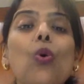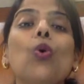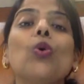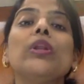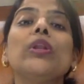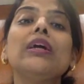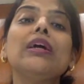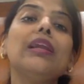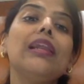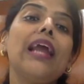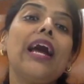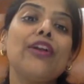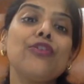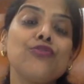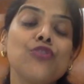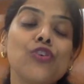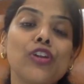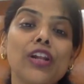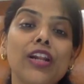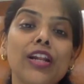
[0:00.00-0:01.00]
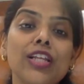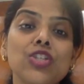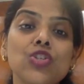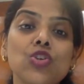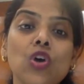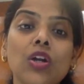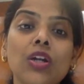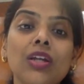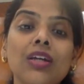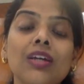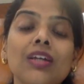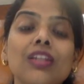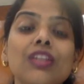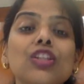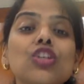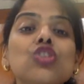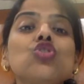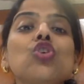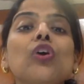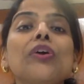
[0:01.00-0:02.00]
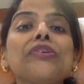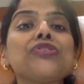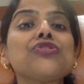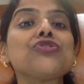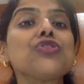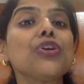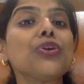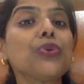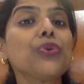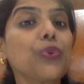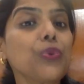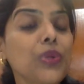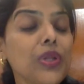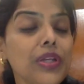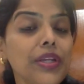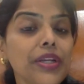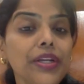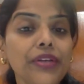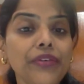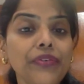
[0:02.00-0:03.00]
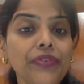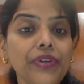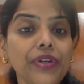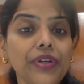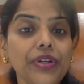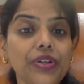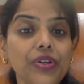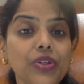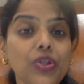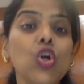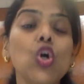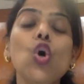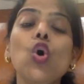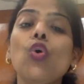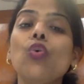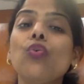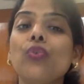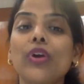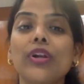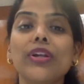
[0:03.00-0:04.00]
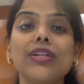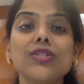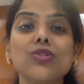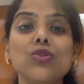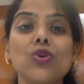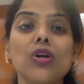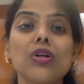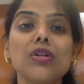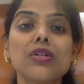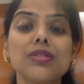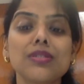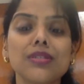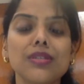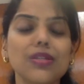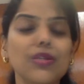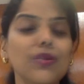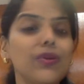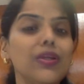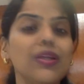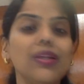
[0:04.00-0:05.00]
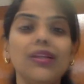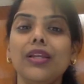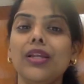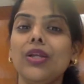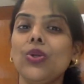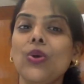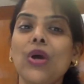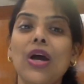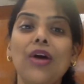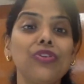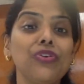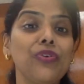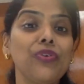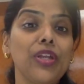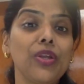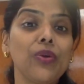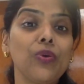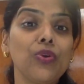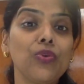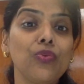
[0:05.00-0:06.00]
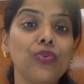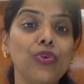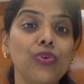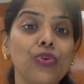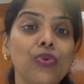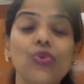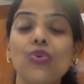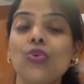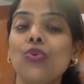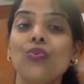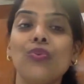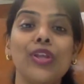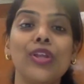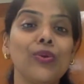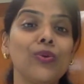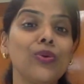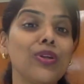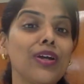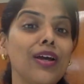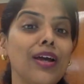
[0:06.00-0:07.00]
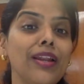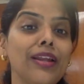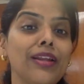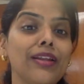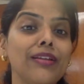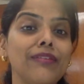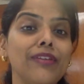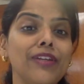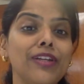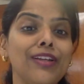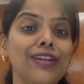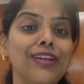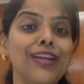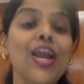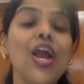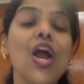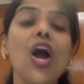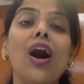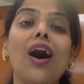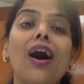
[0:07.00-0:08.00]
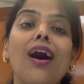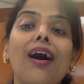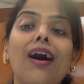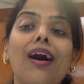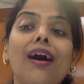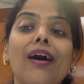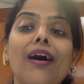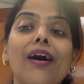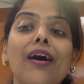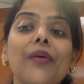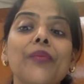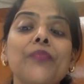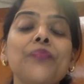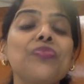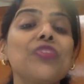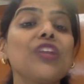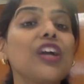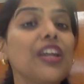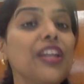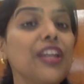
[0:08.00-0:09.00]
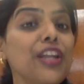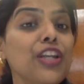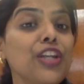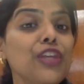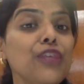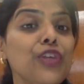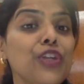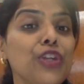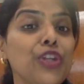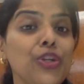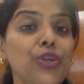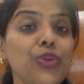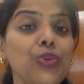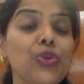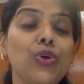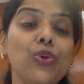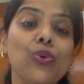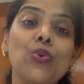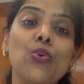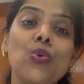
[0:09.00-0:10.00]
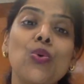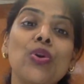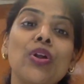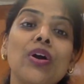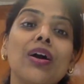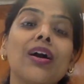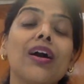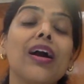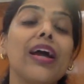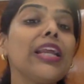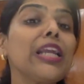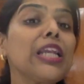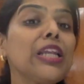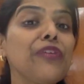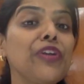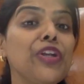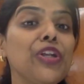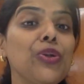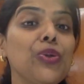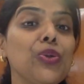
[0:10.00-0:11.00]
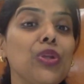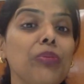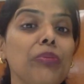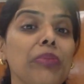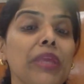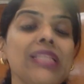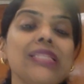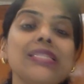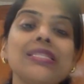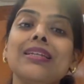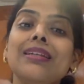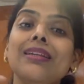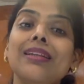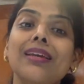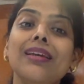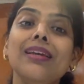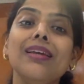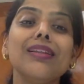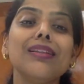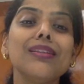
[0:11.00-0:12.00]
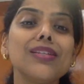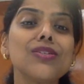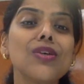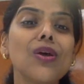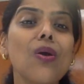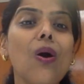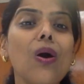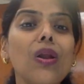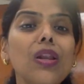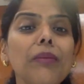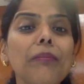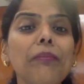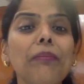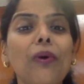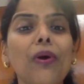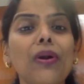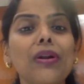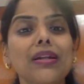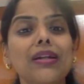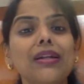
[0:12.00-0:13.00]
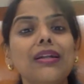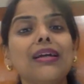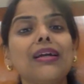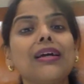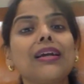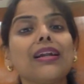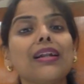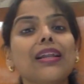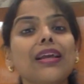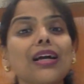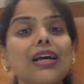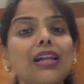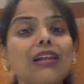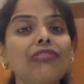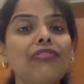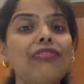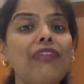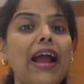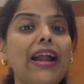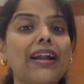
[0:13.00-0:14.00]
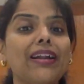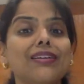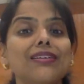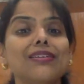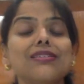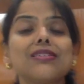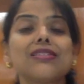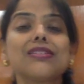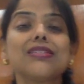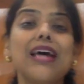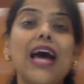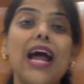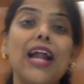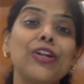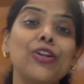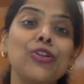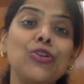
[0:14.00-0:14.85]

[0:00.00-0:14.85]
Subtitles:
owning a land for a resort, the choices are totally different. For resorts, you really need to have the very good view, very good connectivity, connectivity to the road, connectivity to the main city. These are all important critical factors that